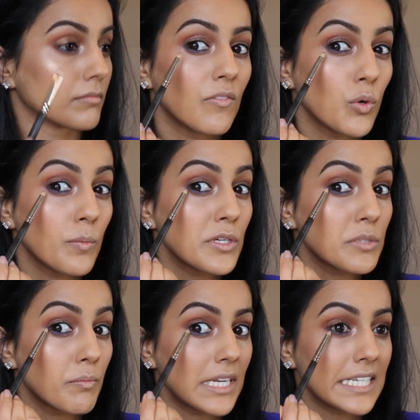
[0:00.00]
I've
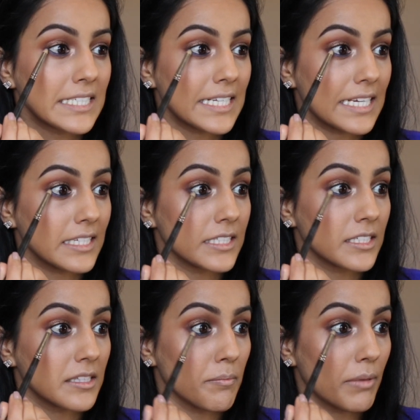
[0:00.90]
almost blended it
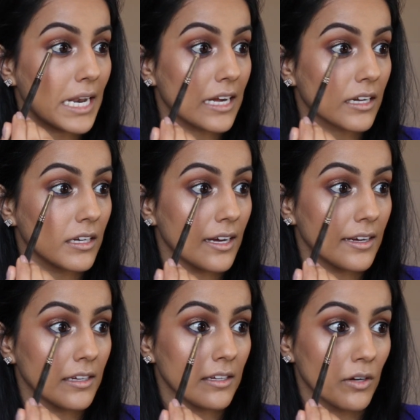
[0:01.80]
into the black
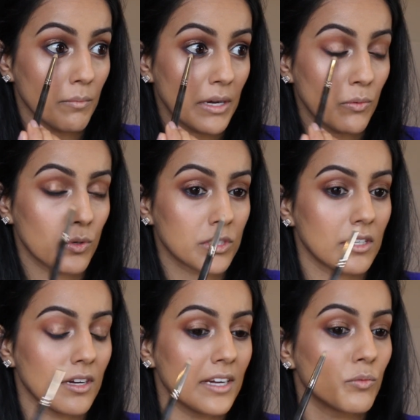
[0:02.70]
liner on my
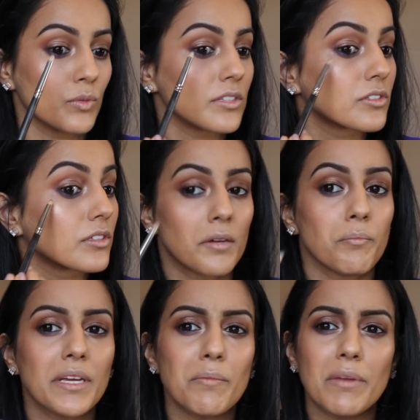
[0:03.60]
waterline, which
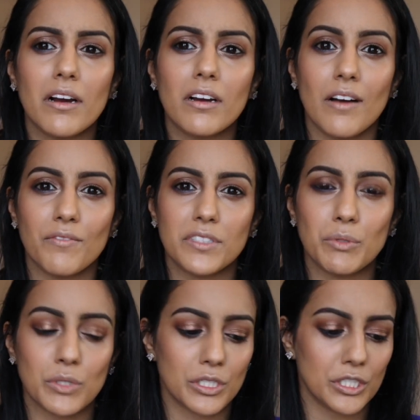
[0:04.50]
can be a bit
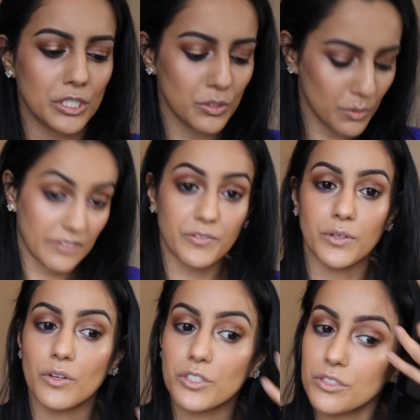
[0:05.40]
uncomfortable to do if you're
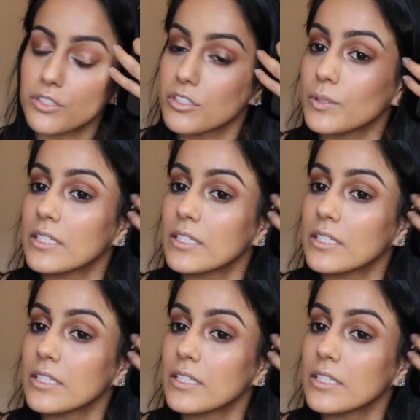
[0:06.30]
not used to